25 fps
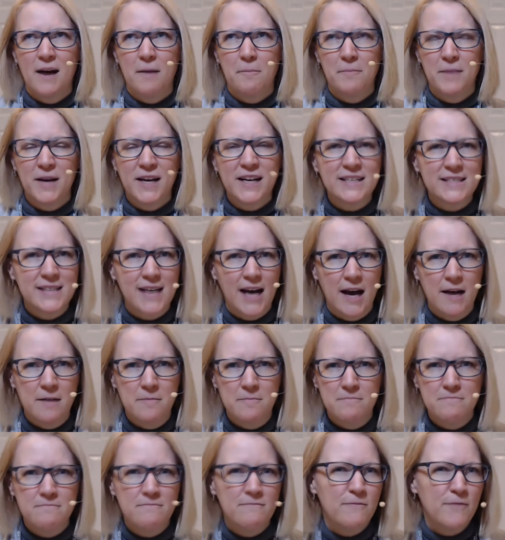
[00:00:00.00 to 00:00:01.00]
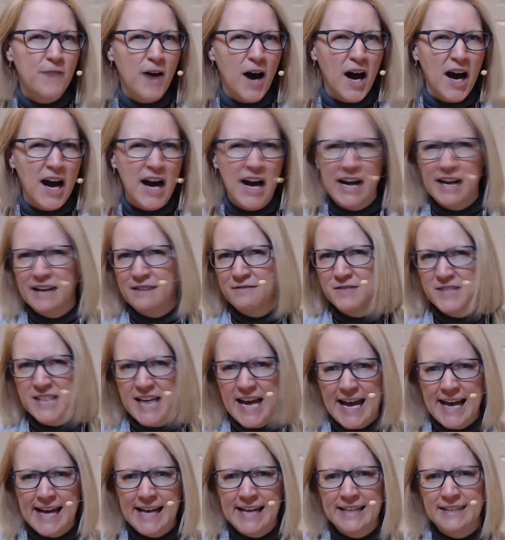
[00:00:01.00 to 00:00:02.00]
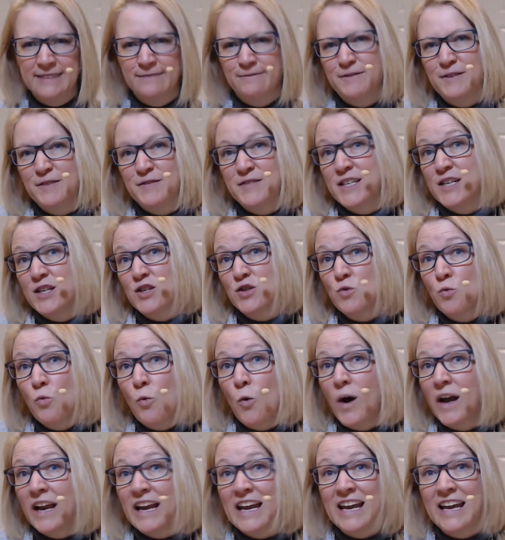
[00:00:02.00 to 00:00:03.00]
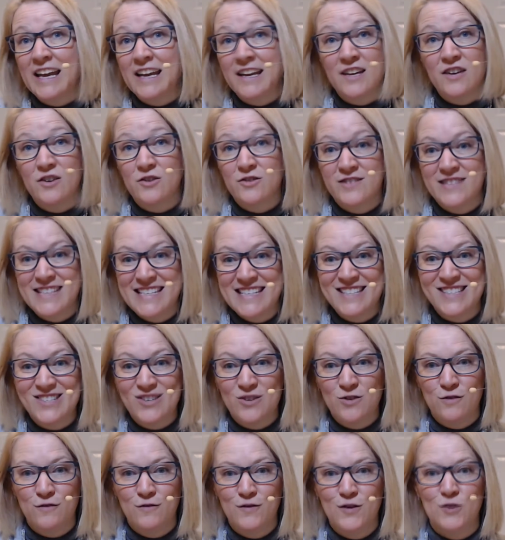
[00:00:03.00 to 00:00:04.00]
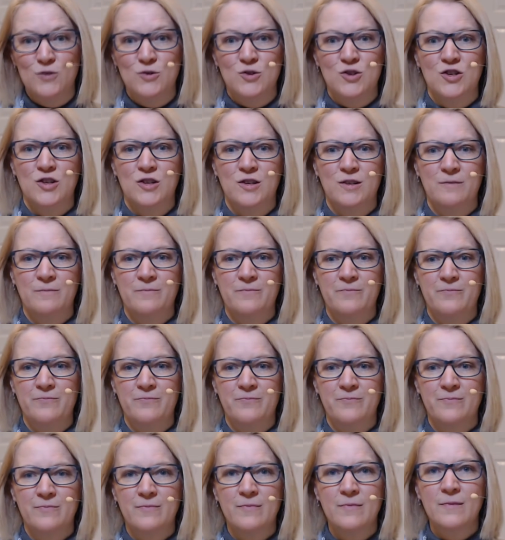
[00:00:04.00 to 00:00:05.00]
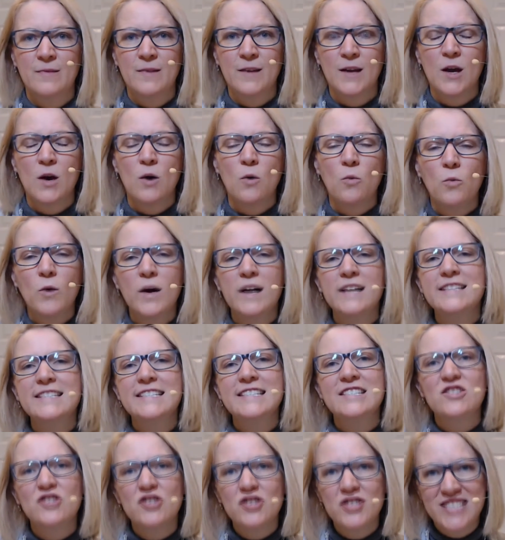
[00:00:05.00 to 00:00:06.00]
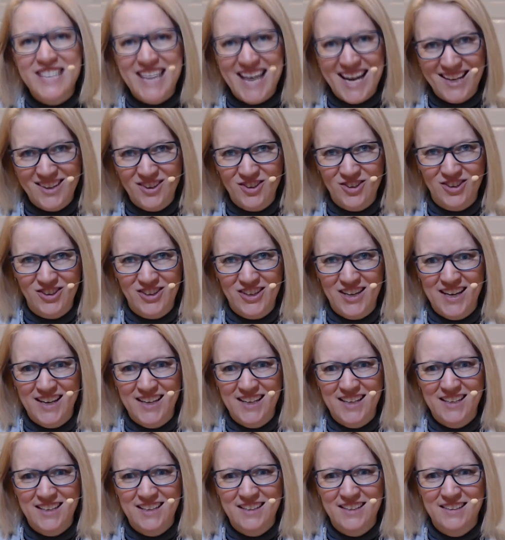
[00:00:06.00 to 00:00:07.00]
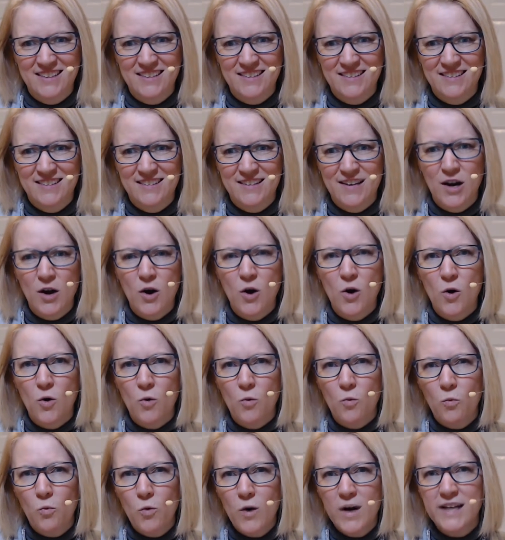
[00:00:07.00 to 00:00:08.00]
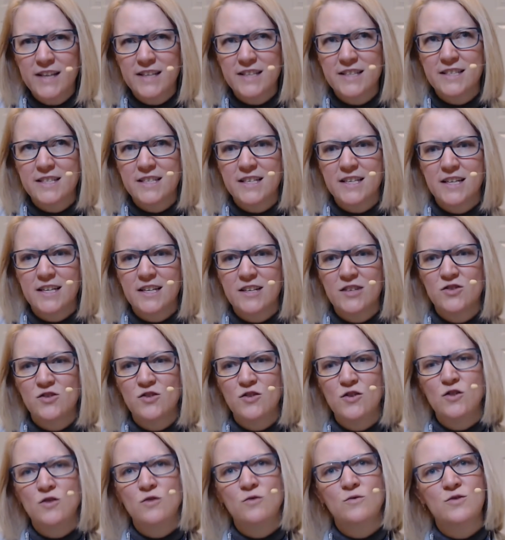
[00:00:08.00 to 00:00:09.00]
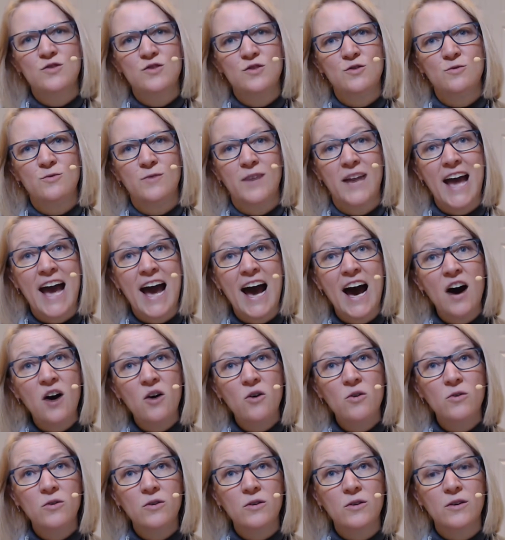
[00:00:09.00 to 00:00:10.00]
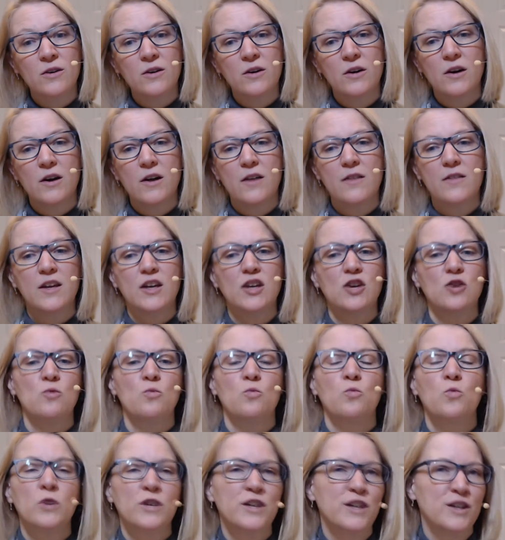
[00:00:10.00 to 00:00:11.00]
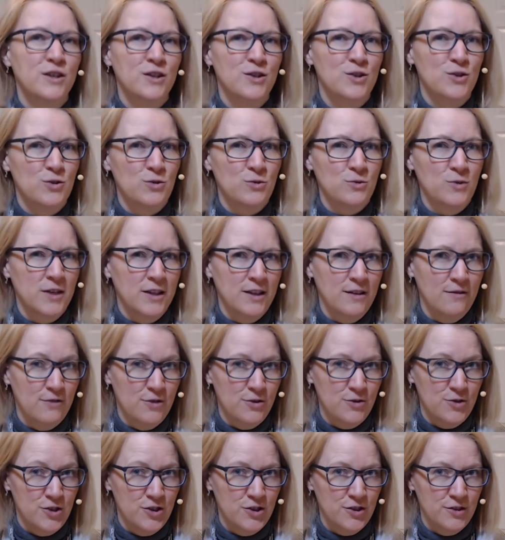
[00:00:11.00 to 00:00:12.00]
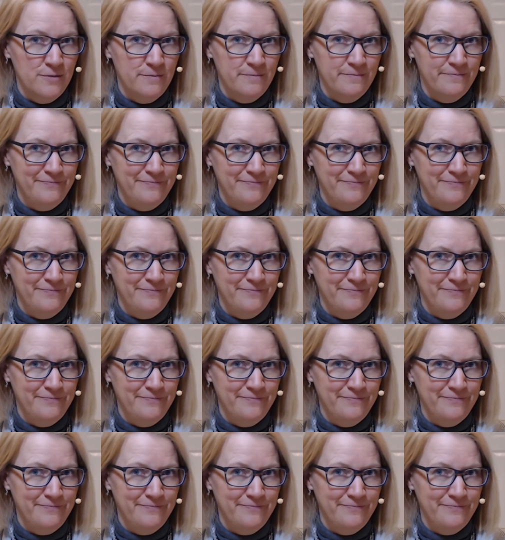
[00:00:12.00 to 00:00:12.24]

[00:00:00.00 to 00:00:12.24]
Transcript: Pick a time 5, 10, 15, 20 years into the future. What does your day look like? What do you do now that you wouldn't do in the future?